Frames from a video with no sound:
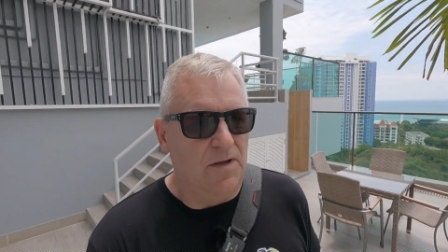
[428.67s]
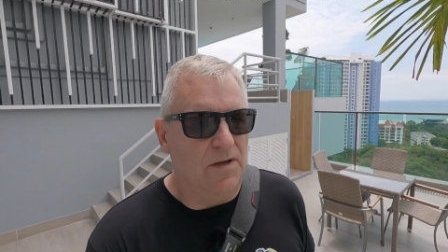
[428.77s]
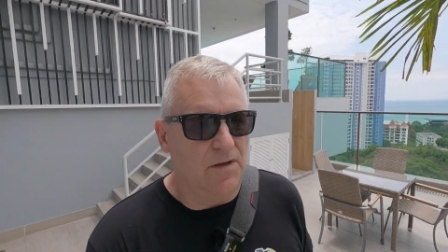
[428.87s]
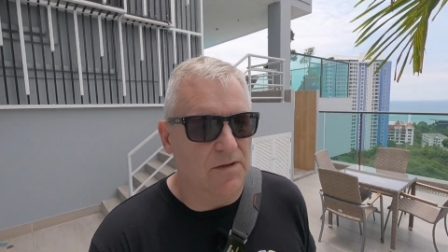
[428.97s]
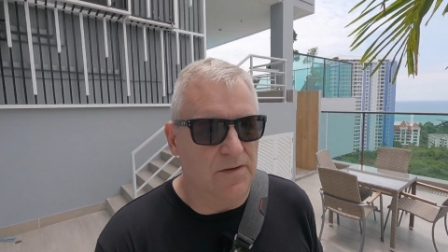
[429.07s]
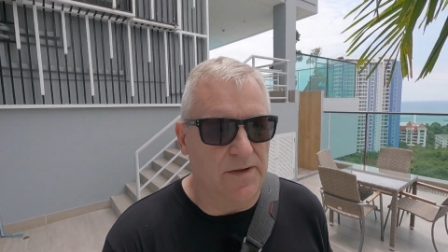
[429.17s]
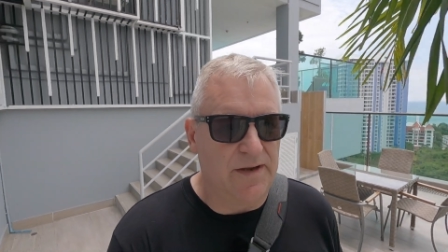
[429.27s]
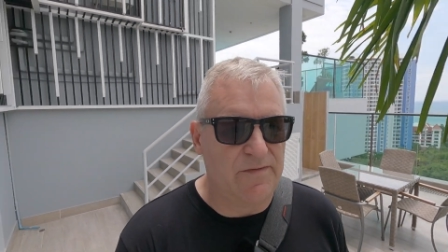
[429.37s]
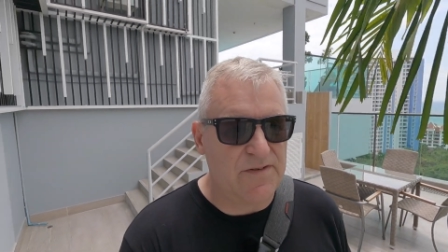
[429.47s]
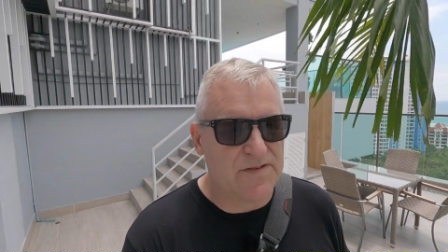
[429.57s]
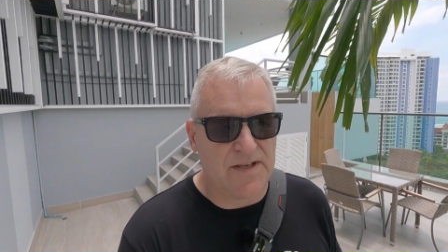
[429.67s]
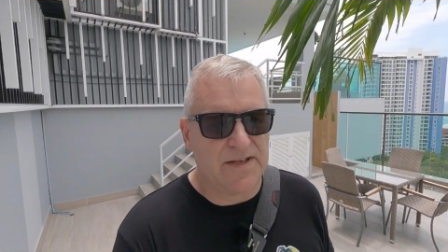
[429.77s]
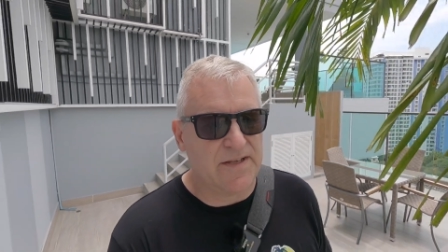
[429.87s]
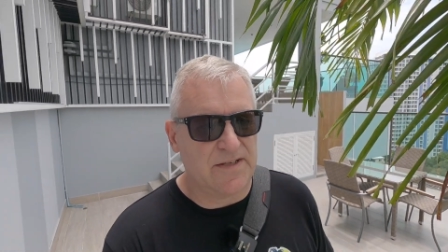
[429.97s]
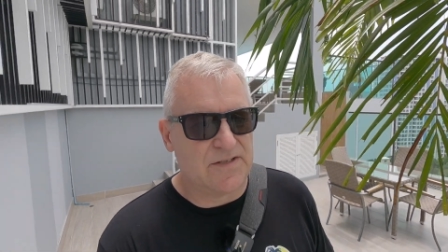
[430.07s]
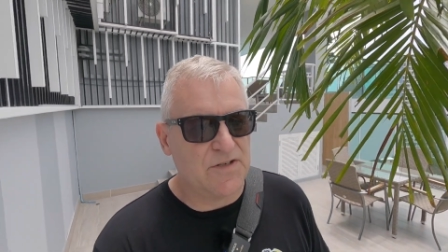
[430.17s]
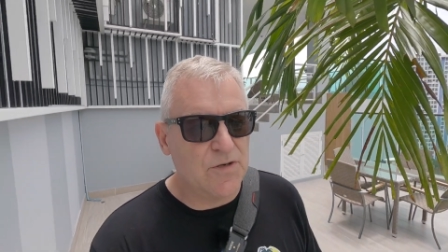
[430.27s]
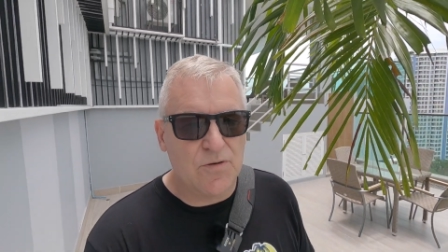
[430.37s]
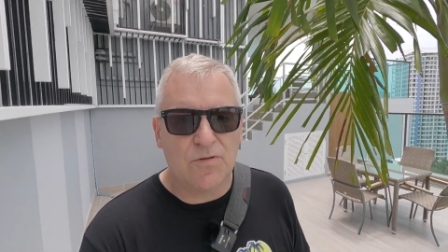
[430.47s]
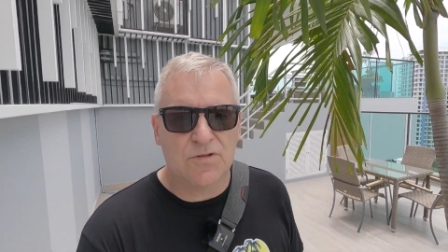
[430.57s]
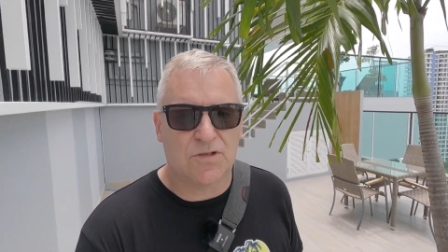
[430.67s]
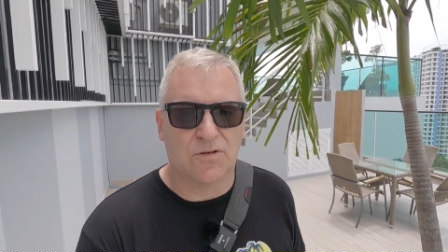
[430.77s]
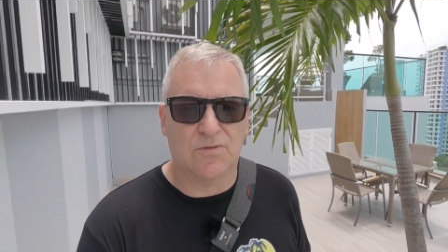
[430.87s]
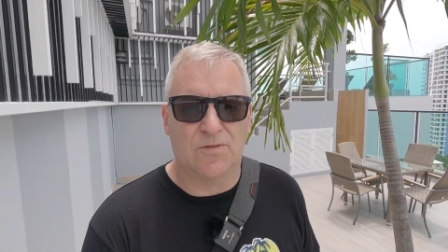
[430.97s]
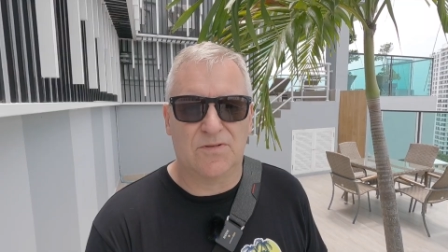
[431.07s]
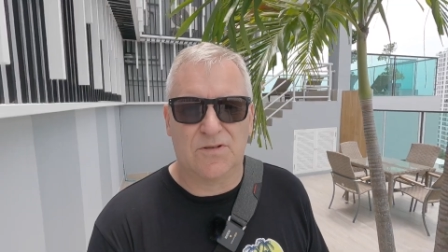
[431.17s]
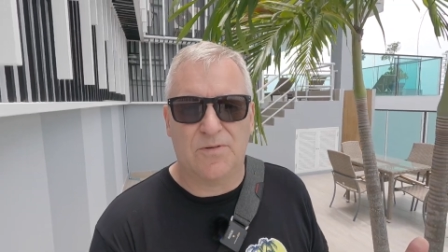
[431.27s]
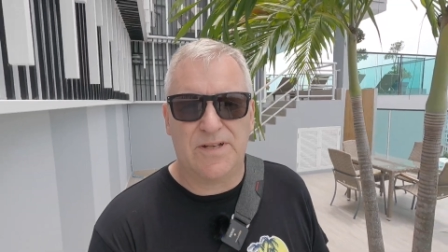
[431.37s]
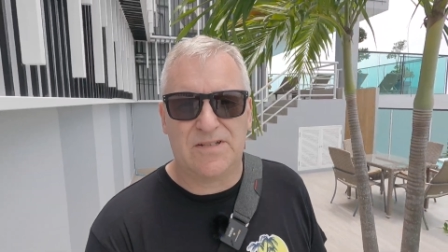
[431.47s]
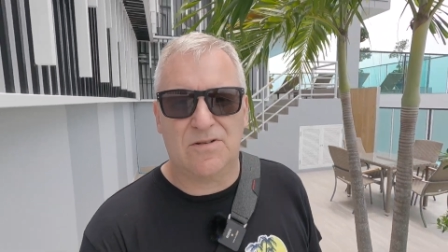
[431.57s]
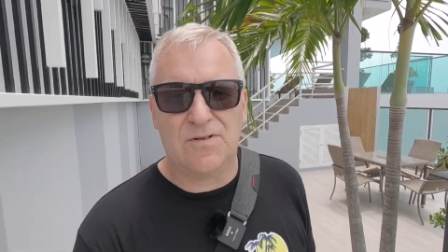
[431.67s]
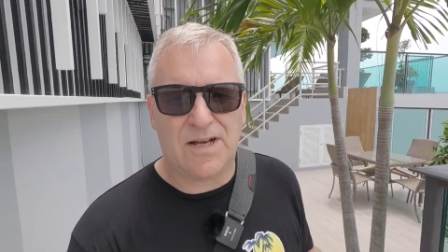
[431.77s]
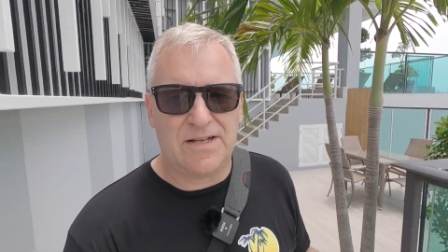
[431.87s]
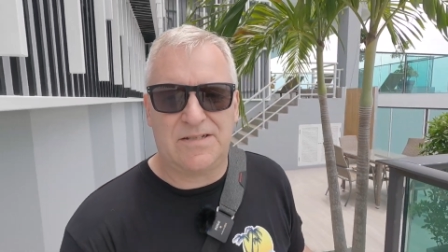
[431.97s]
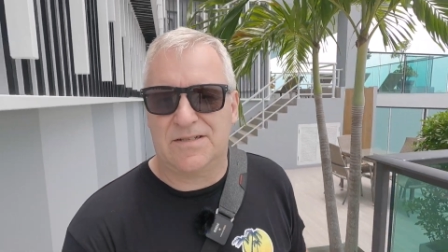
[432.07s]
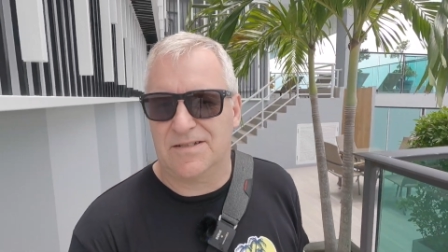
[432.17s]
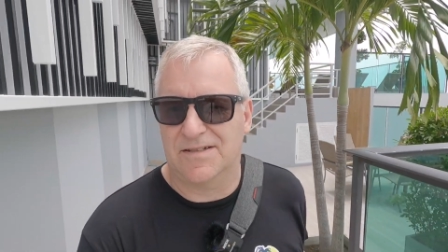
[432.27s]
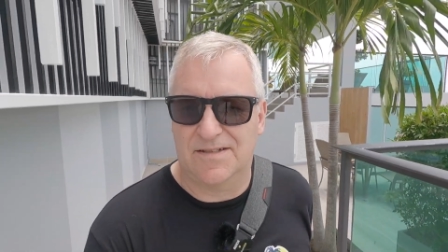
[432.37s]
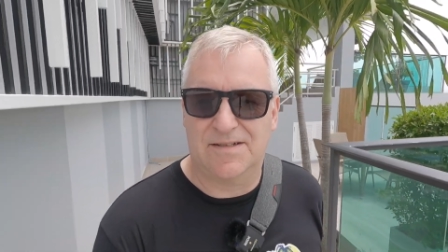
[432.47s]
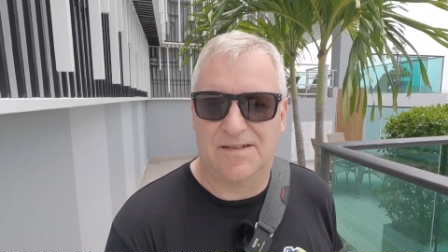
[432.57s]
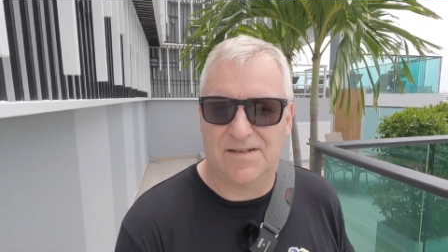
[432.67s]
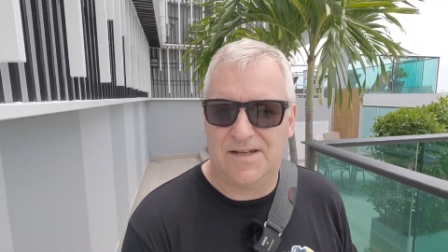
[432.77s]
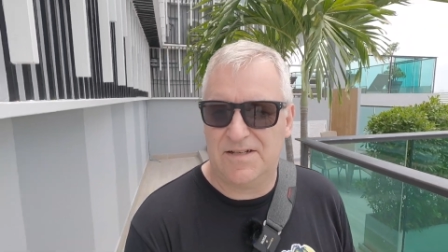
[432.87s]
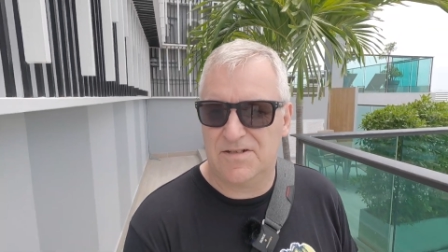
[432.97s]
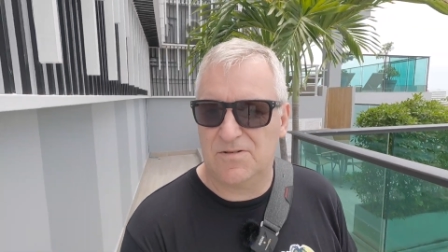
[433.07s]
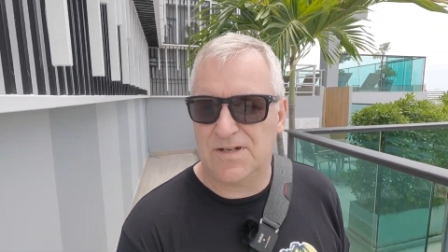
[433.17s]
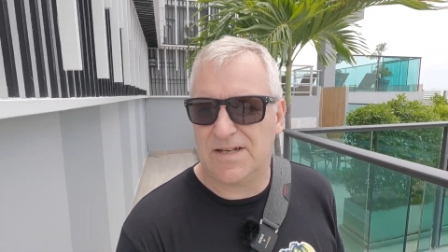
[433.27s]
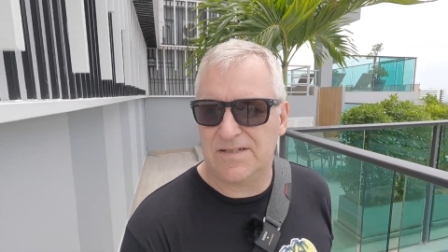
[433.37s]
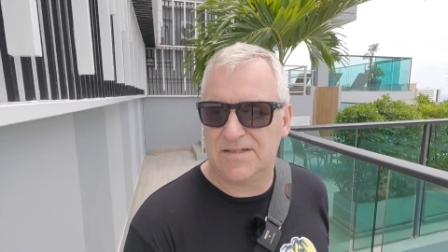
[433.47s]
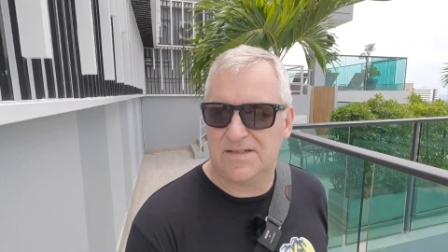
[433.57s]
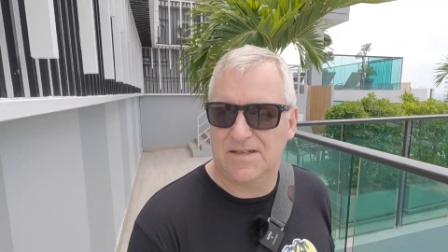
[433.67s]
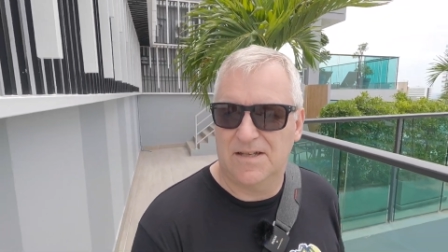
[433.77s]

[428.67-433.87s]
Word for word: Everything is new, so it's so nice. It's so nice.